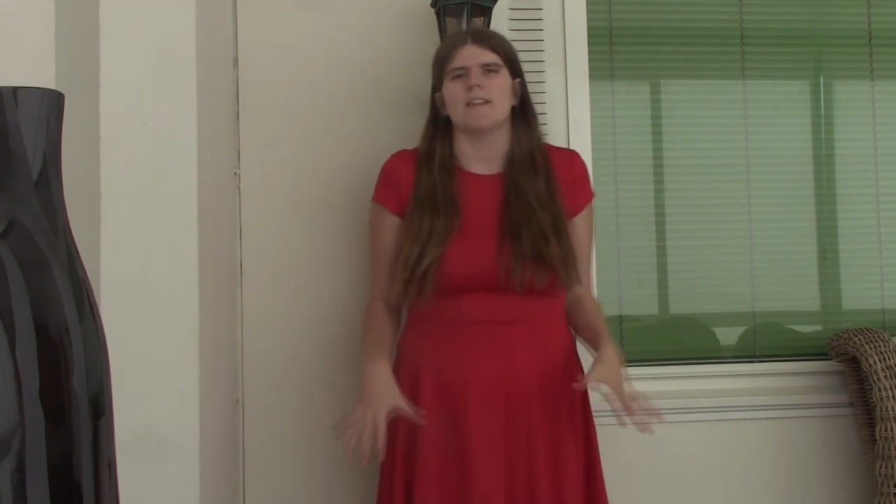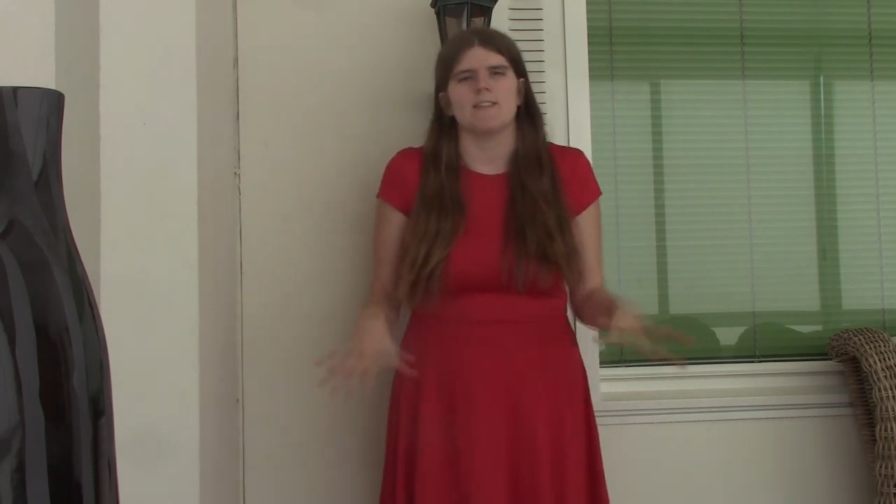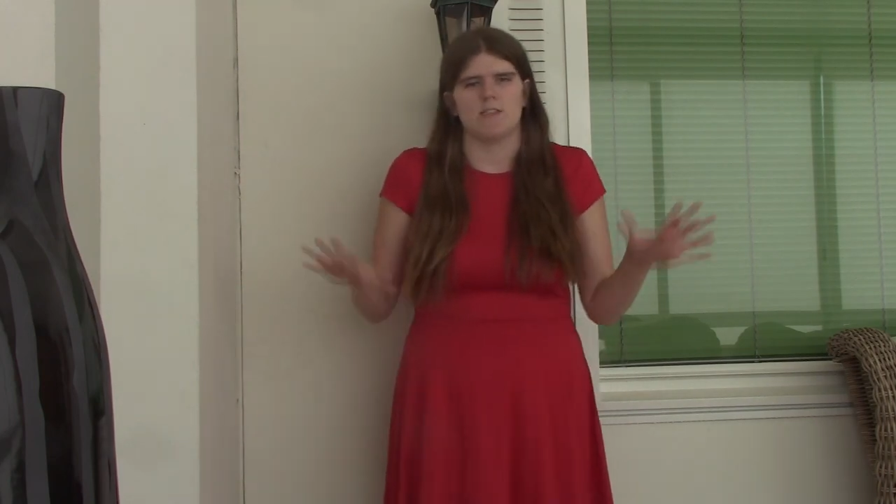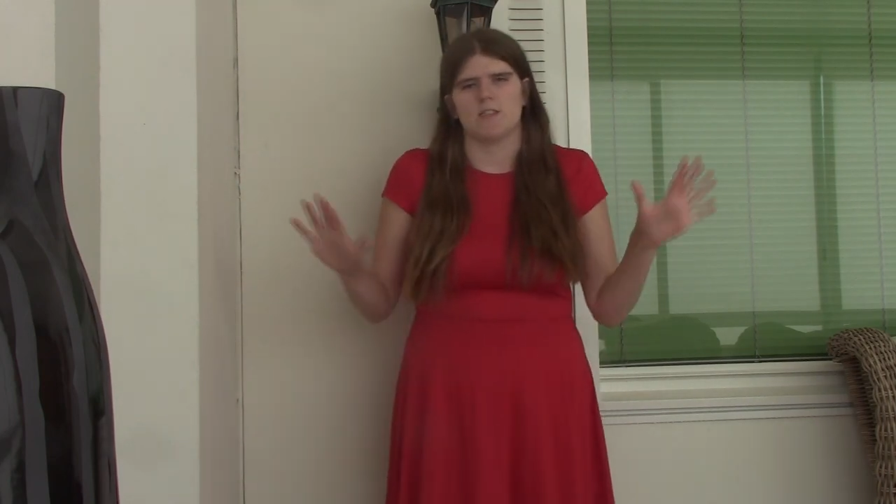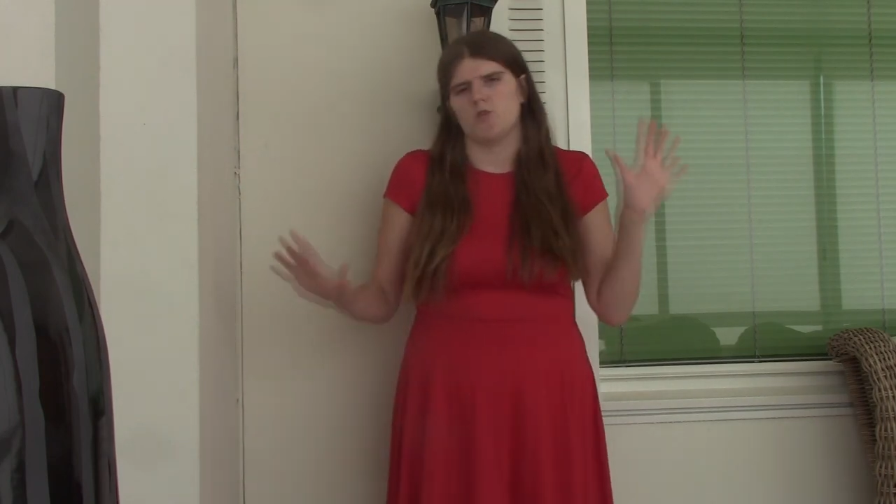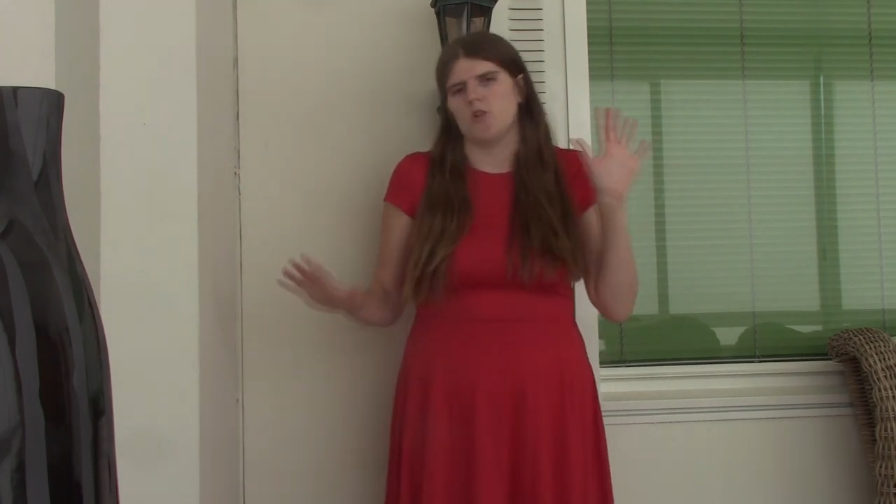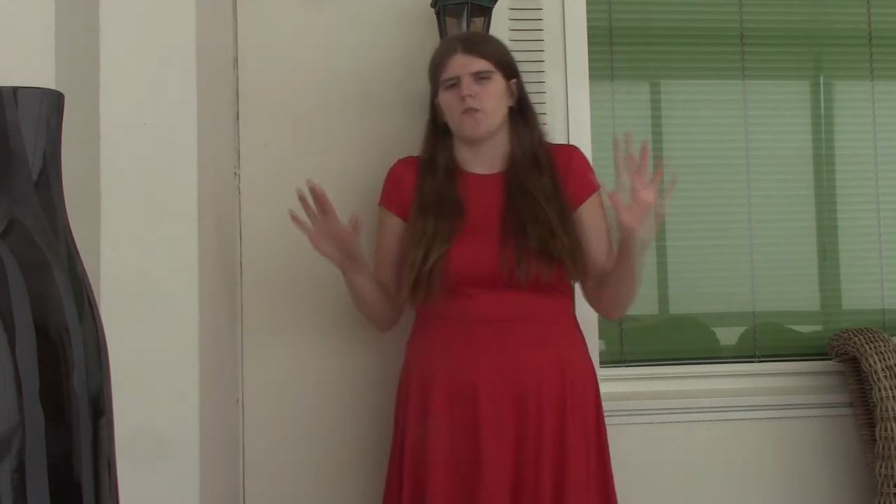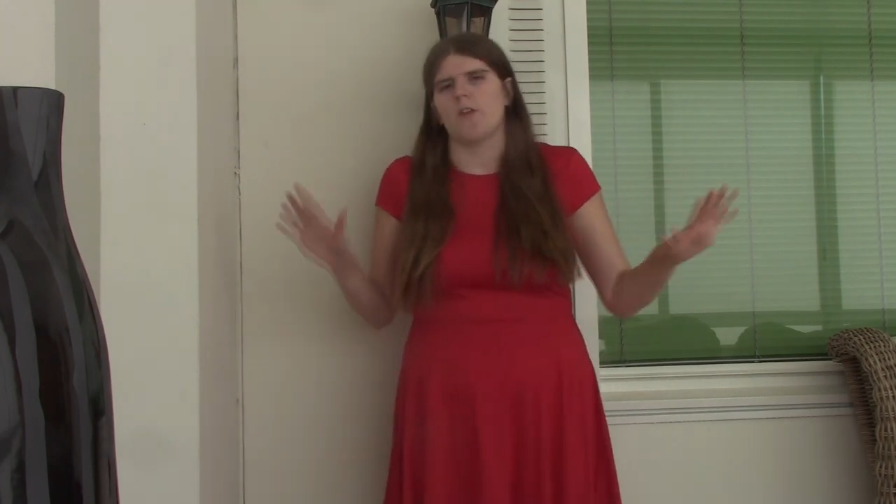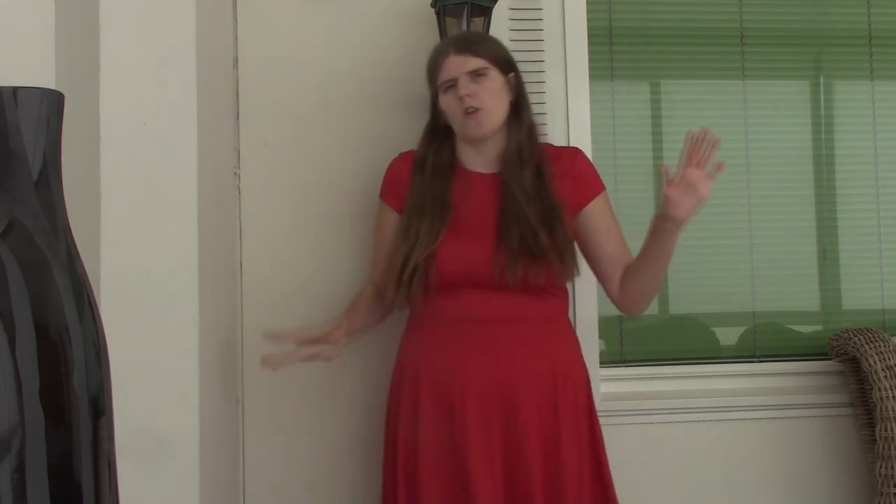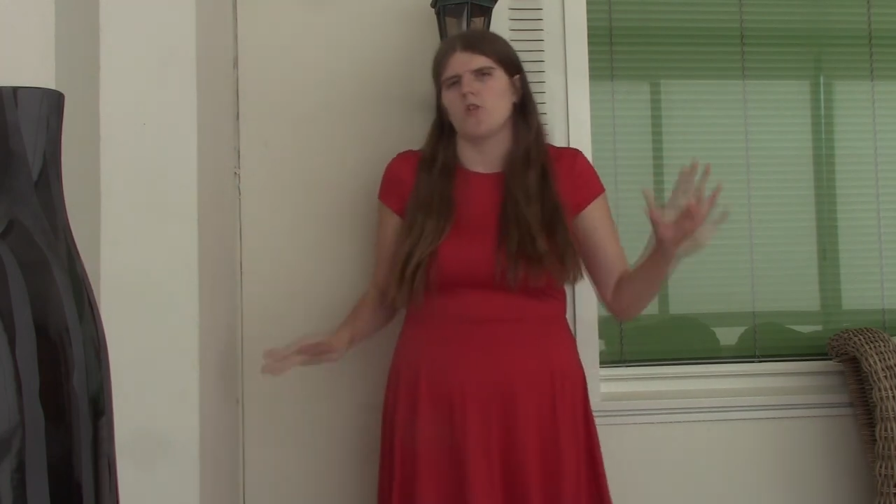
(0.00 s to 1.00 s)
doesn't
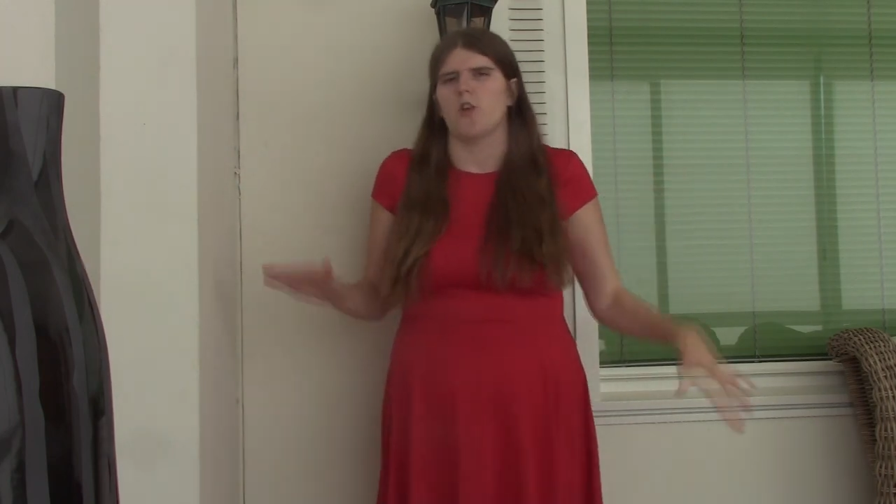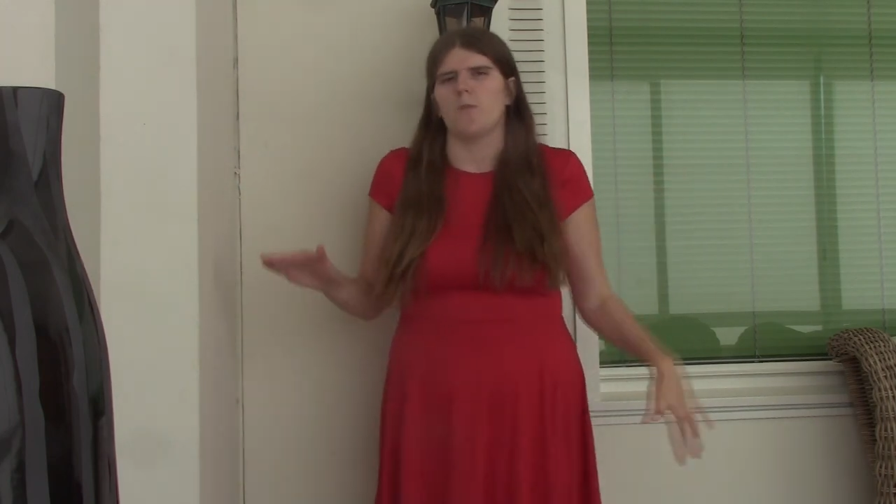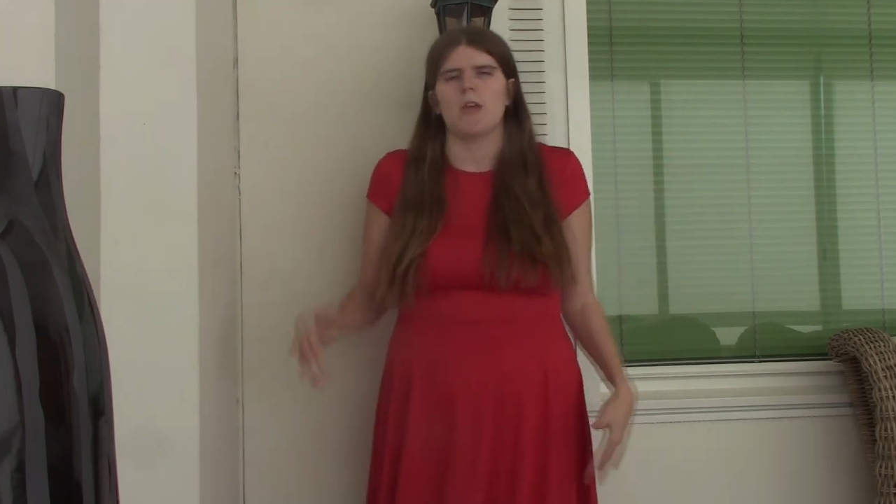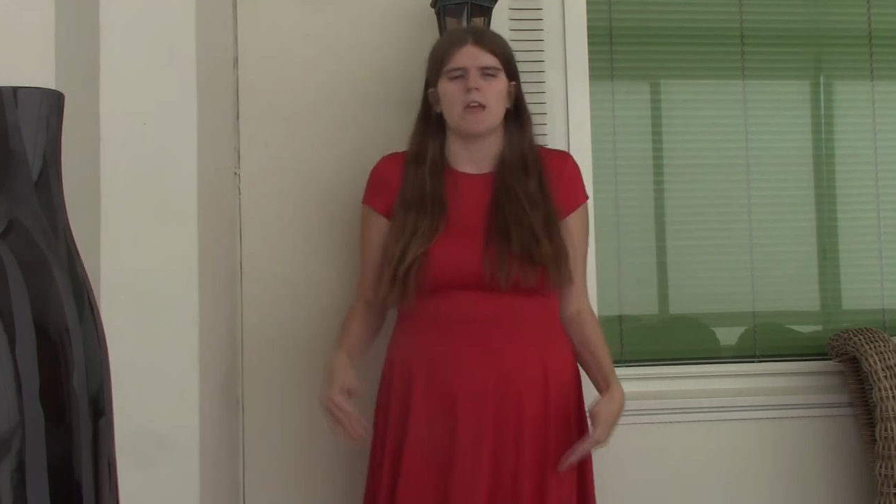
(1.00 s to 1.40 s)
look very good on me.